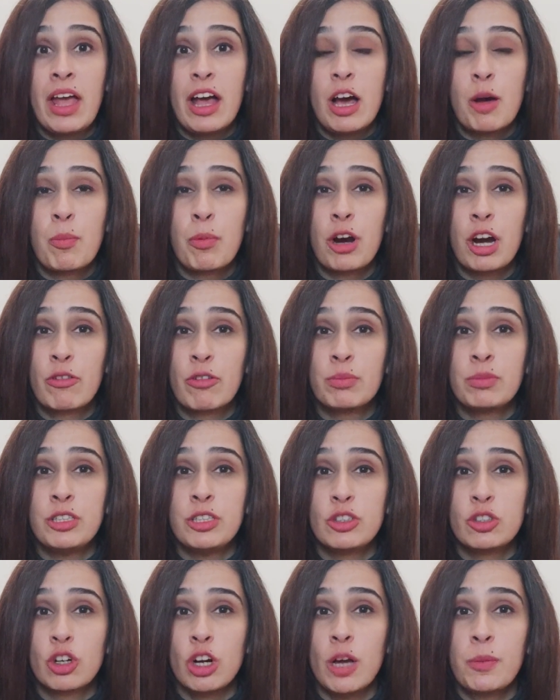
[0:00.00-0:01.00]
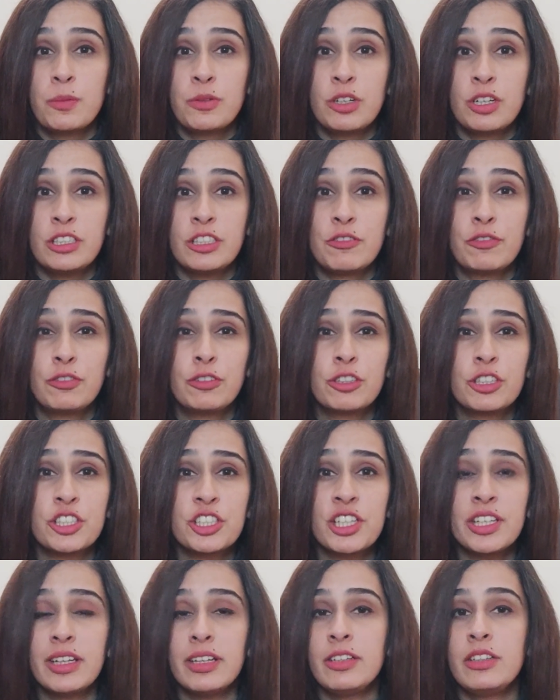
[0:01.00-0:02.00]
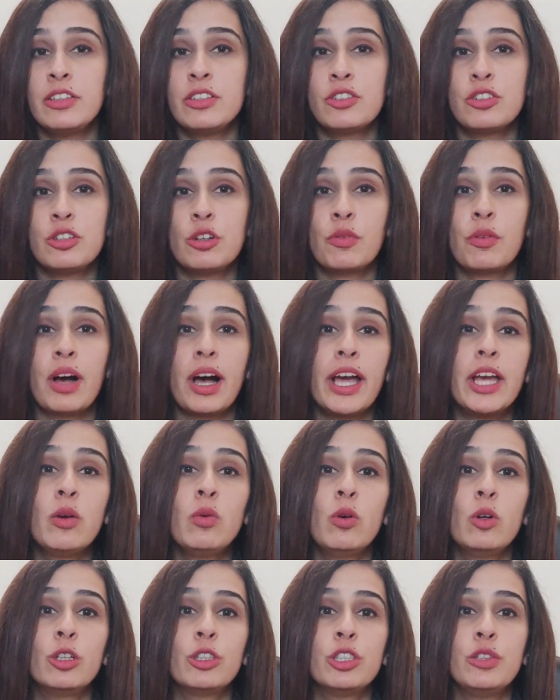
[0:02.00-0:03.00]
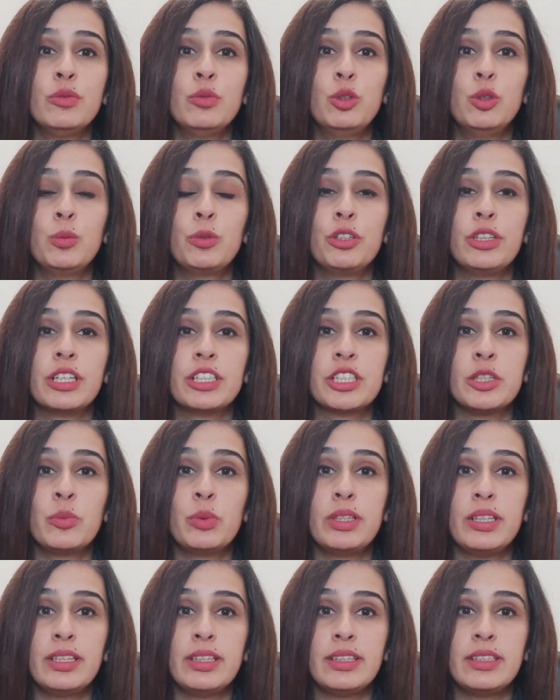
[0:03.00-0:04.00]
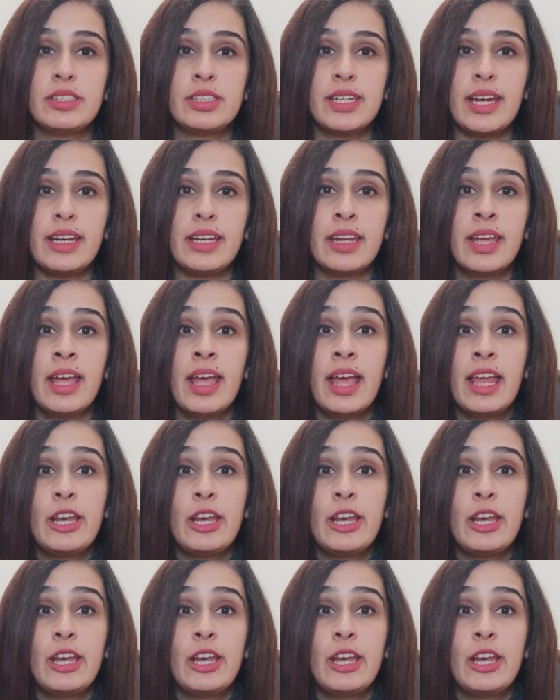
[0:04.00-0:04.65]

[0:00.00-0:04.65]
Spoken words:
Apart from these crops, there is a flourishing industry of high-quality wool production within the state.